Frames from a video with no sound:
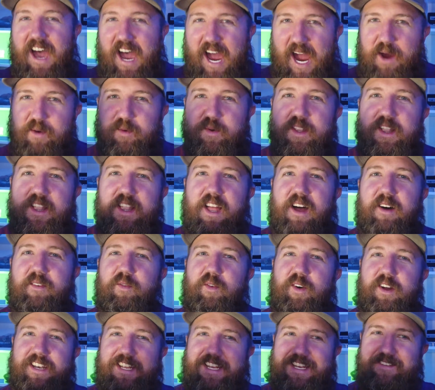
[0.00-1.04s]
I would love
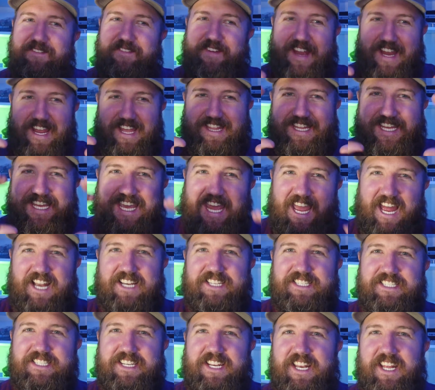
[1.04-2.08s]
one, and if I had the
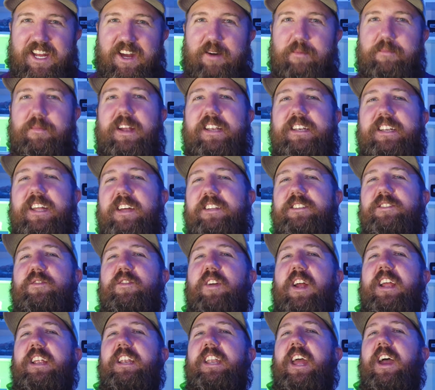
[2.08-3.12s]
cash sitting on my desk
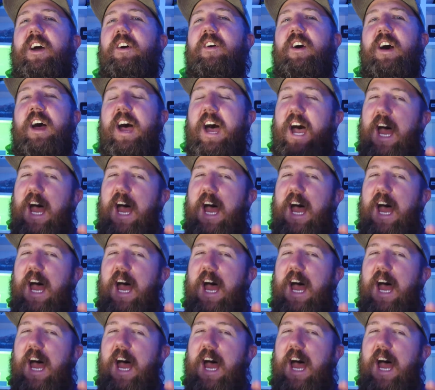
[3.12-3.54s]
right now,